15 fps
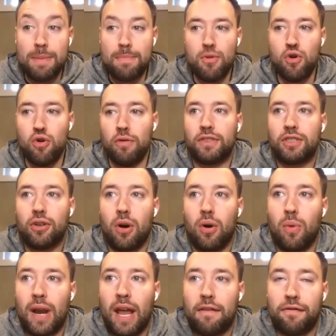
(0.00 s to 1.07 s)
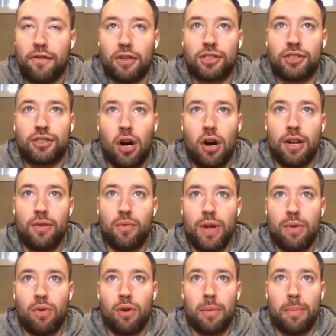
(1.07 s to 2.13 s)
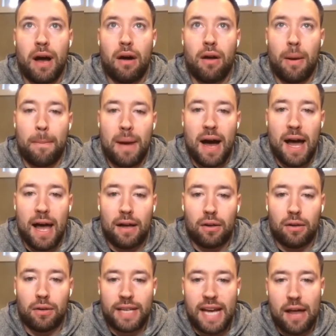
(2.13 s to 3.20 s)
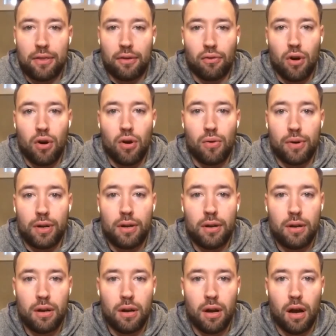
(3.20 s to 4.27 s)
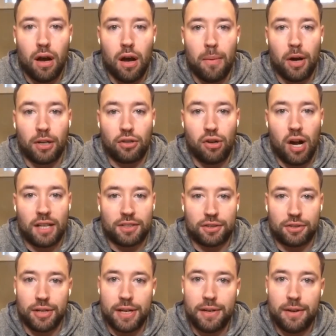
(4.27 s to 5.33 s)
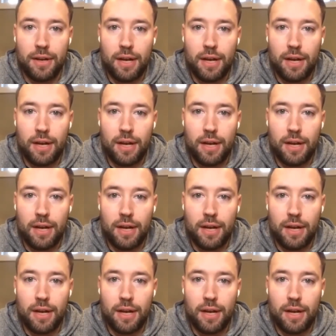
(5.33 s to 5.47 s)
moved. So when I first started, we were about a mile down the road on Cross Street,